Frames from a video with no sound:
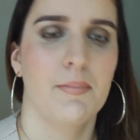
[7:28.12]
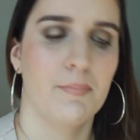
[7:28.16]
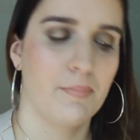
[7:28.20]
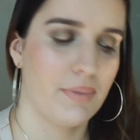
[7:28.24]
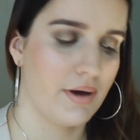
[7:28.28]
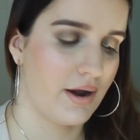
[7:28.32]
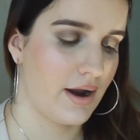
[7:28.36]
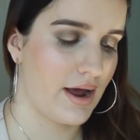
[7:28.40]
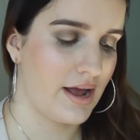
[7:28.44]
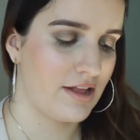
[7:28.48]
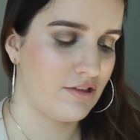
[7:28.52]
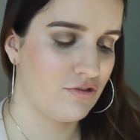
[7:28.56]

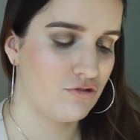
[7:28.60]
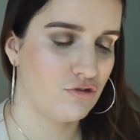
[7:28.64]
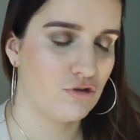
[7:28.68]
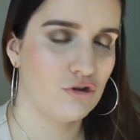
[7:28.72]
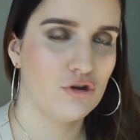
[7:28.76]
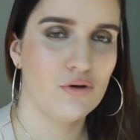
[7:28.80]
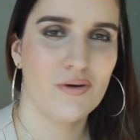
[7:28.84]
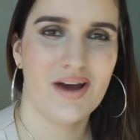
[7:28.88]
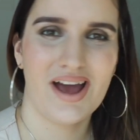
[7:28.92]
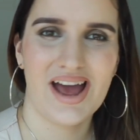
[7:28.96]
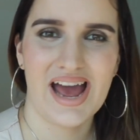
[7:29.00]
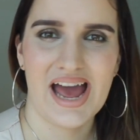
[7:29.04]
but I
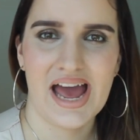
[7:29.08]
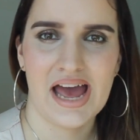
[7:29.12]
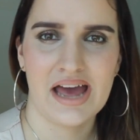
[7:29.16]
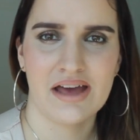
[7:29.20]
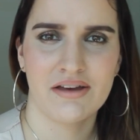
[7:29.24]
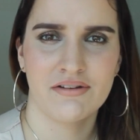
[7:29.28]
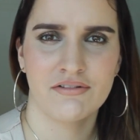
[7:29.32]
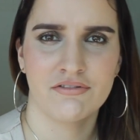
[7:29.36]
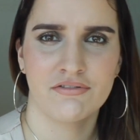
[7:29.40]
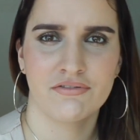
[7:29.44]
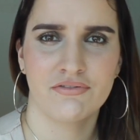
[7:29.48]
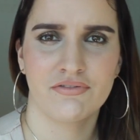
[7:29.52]
do
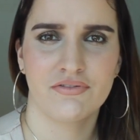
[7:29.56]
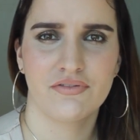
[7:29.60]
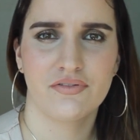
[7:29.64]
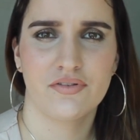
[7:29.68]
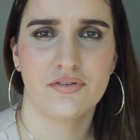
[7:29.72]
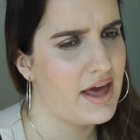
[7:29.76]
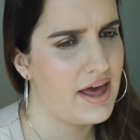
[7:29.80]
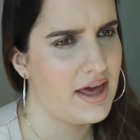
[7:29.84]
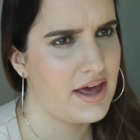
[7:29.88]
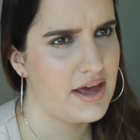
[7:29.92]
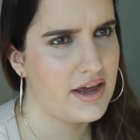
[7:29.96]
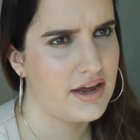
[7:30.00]
have
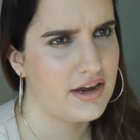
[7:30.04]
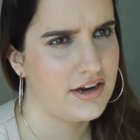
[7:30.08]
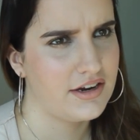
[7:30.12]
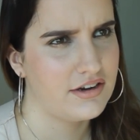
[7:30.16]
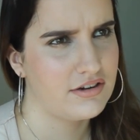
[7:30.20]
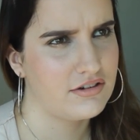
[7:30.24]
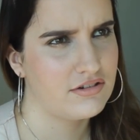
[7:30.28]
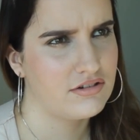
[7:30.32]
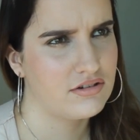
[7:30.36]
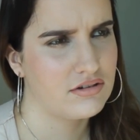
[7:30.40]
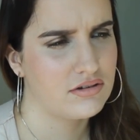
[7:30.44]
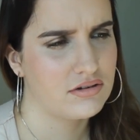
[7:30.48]

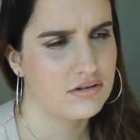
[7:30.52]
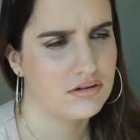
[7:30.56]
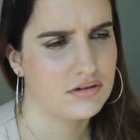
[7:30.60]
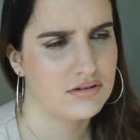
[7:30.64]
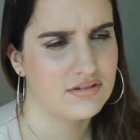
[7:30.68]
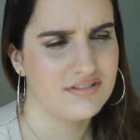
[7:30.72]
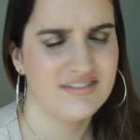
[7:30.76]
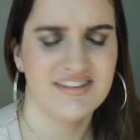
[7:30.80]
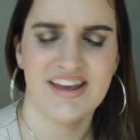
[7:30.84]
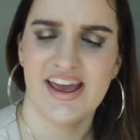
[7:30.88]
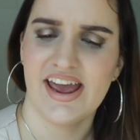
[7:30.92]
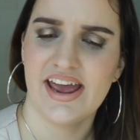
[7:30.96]

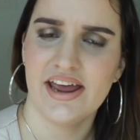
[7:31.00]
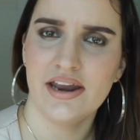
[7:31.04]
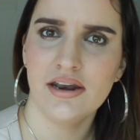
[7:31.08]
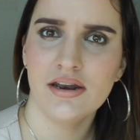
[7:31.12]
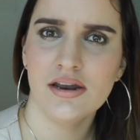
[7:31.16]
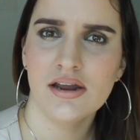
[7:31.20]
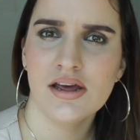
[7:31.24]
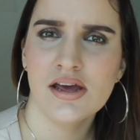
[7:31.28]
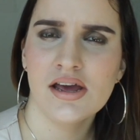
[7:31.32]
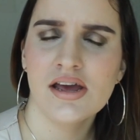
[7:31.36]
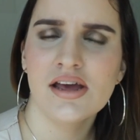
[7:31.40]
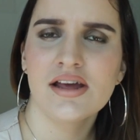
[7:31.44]
10
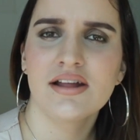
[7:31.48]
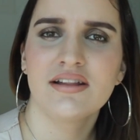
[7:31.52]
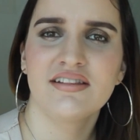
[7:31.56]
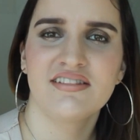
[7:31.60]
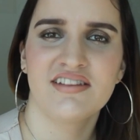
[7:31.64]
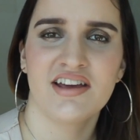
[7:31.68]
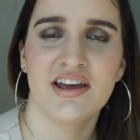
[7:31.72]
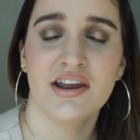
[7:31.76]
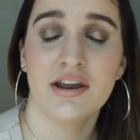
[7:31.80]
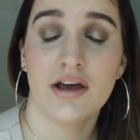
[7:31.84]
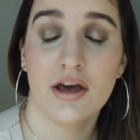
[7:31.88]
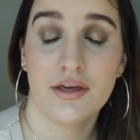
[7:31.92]

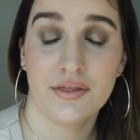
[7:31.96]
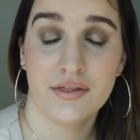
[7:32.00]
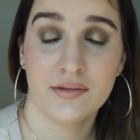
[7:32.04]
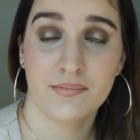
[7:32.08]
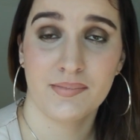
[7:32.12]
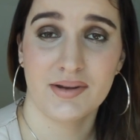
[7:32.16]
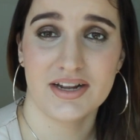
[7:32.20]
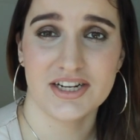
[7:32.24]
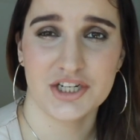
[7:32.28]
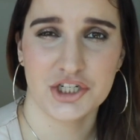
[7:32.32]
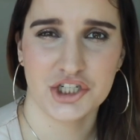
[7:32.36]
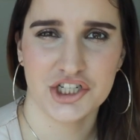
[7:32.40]
other
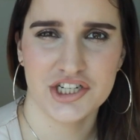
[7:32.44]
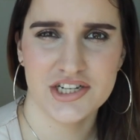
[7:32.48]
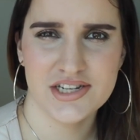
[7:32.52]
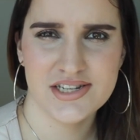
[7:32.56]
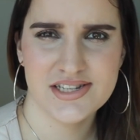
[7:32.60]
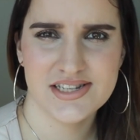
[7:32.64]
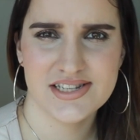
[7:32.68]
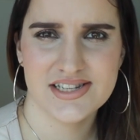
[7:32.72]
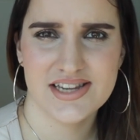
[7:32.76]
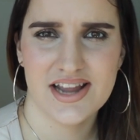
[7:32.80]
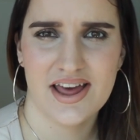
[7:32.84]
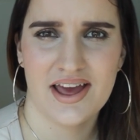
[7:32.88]

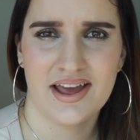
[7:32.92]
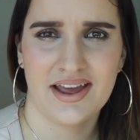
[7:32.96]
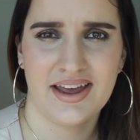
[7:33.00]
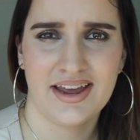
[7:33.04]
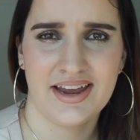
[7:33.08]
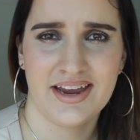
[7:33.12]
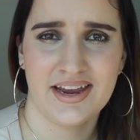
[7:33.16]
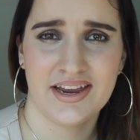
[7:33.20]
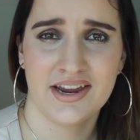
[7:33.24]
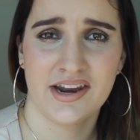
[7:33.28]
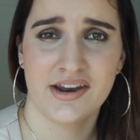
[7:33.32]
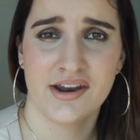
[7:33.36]
blushes
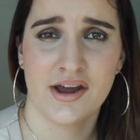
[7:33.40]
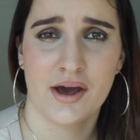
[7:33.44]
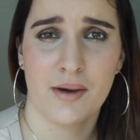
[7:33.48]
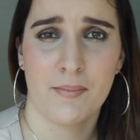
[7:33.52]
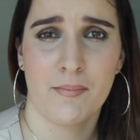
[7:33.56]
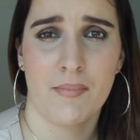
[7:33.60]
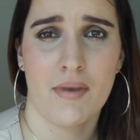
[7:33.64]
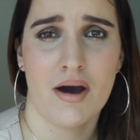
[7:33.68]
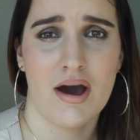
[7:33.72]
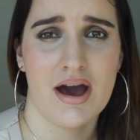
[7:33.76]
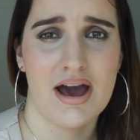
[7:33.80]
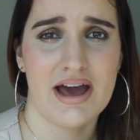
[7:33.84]
in
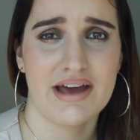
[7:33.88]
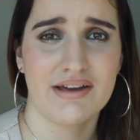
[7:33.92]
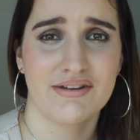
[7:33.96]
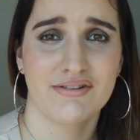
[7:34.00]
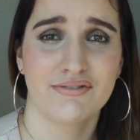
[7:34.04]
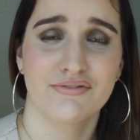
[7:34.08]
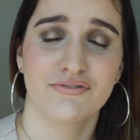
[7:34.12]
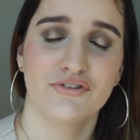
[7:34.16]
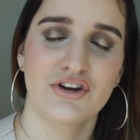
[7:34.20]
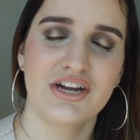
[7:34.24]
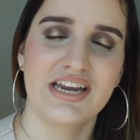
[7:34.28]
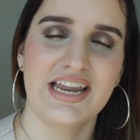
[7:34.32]
my
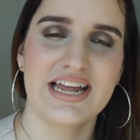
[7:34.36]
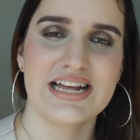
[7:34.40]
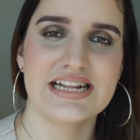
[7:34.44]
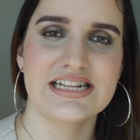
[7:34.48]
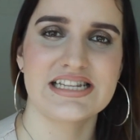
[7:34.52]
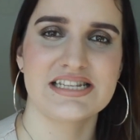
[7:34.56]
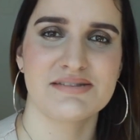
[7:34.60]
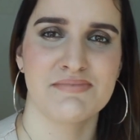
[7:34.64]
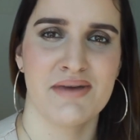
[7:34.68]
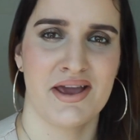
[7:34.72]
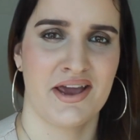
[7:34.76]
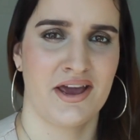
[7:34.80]

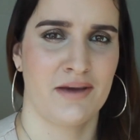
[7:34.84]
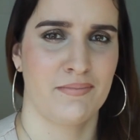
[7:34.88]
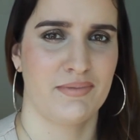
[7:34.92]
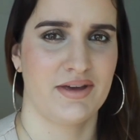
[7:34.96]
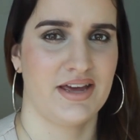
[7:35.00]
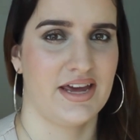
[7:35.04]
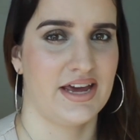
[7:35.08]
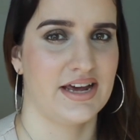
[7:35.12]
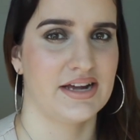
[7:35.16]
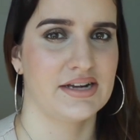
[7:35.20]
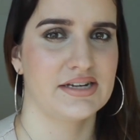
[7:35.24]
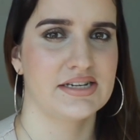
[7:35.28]
freelance makeup
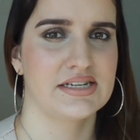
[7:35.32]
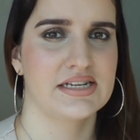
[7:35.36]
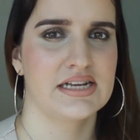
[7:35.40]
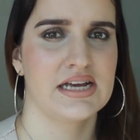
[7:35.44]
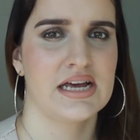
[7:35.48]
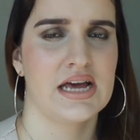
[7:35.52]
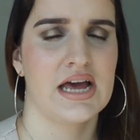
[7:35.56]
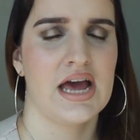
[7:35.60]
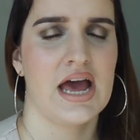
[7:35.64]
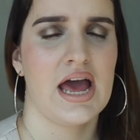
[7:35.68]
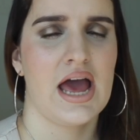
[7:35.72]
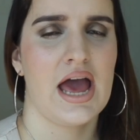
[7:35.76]
kit,
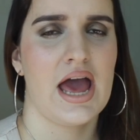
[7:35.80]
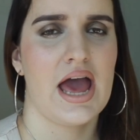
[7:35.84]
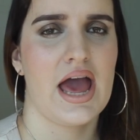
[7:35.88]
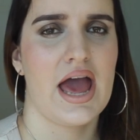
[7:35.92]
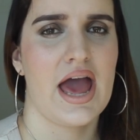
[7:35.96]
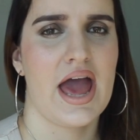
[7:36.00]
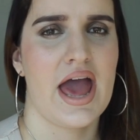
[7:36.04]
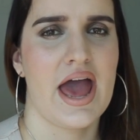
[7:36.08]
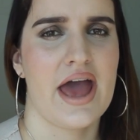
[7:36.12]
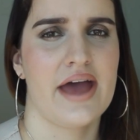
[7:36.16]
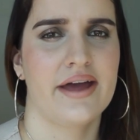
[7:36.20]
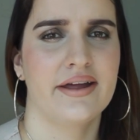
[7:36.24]

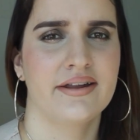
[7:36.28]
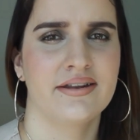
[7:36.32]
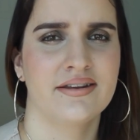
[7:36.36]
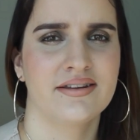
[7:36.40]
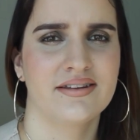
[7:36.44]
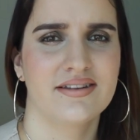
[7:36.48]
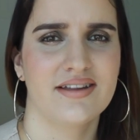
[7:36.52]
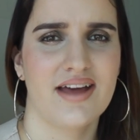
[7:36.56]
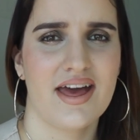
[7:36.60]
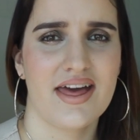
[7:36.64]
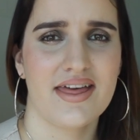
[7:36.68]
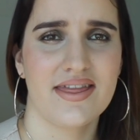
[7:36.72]

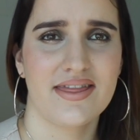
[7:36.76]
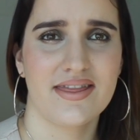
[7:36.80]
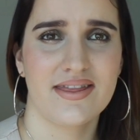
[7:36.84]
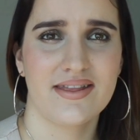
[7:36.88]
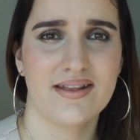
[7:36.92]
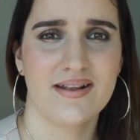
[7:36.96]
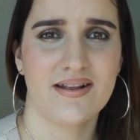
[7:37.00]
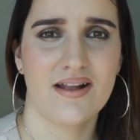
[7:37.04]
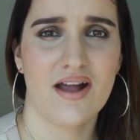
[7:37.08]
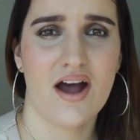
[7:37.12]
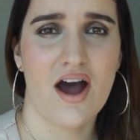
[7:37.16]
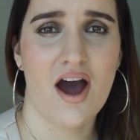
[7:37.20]
and
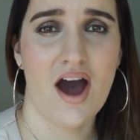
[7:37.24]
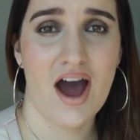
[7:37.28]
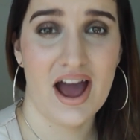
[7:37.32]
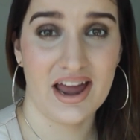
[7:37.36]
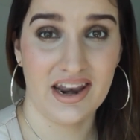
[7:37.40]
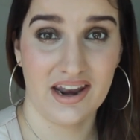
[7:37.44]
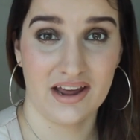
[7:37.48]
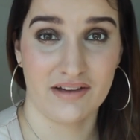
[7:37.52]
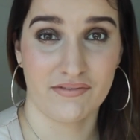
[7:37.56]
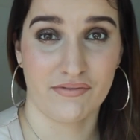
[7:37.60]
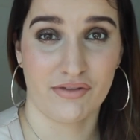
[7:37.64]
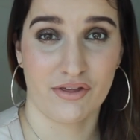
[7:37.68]

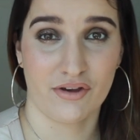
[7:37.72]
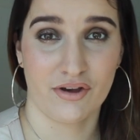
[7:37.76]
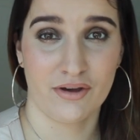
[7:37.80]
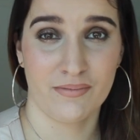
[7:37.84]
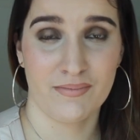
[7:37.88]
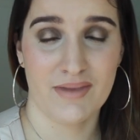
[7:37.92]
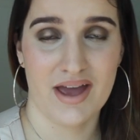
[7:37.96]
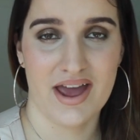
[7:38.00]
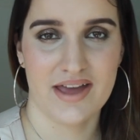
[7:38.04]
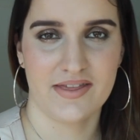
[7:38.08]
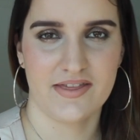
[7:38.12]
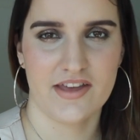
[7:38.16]
I love
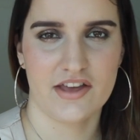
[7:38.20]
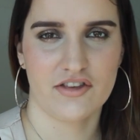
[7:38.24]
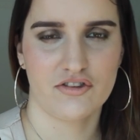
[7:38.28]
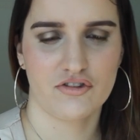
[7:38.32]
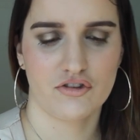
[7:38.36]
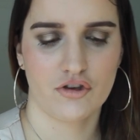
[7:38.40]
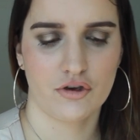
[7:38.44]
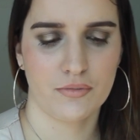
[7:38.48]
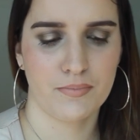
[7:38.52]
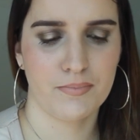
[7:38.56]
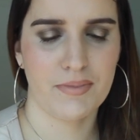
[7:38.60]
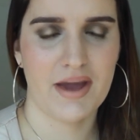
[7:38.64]
them, and they're
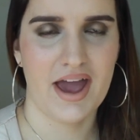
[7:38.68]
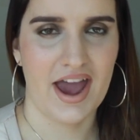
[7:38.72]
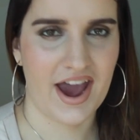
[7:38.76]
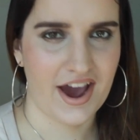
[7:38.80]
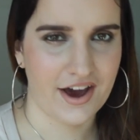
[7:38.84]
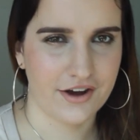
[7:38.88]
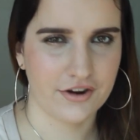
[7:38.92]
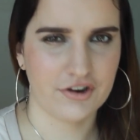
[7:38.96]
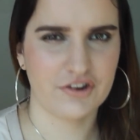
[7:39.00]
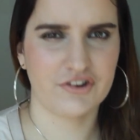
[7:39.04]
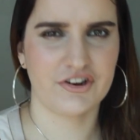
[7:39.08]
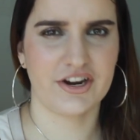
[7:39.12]
so
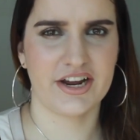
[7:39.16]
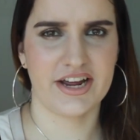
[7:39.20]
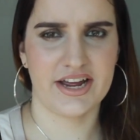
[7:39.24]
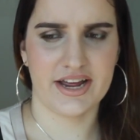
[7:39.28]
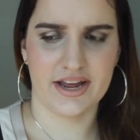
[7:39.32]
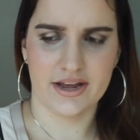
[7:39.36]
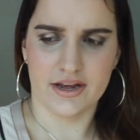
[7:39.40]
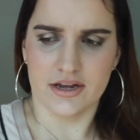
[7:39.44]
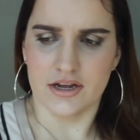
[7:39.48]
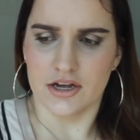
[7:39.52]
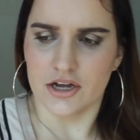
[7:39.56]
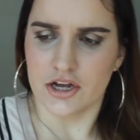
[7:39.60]

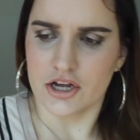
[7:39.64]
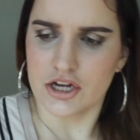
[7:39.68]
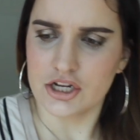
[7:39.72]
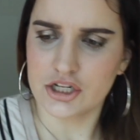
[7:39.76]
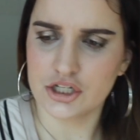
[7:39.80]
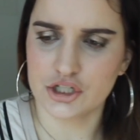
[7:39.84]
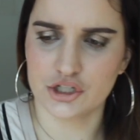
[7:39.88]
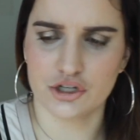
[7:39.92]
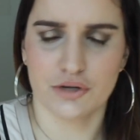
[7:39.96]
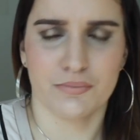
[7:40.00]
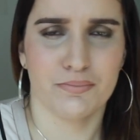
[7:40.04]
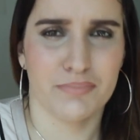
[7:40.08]
powdery,
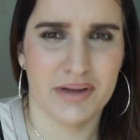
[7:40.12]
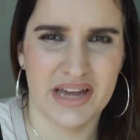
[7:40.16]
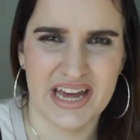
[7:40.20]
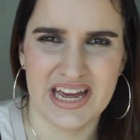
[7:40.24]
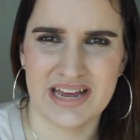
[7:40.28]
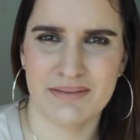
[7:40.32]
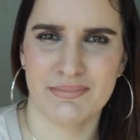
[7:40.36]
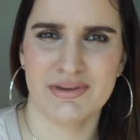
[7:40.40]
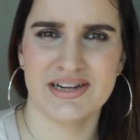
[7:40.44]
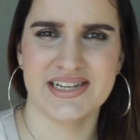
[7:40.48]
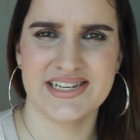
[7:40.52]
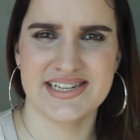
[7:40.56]
so
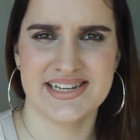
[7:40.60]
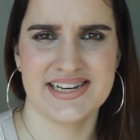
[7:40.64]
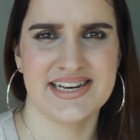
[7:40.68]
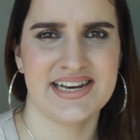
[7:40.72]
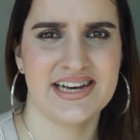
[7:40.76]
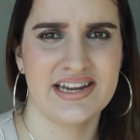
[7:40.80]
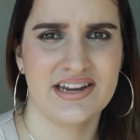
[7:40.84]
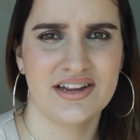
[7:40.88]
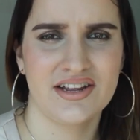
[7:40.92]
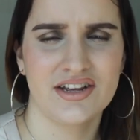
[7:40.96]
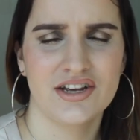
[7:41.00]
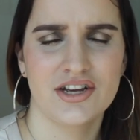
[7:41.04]

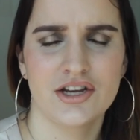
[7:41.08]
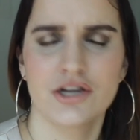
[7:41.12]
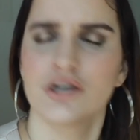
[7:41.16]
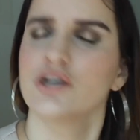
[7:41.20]
pigmented,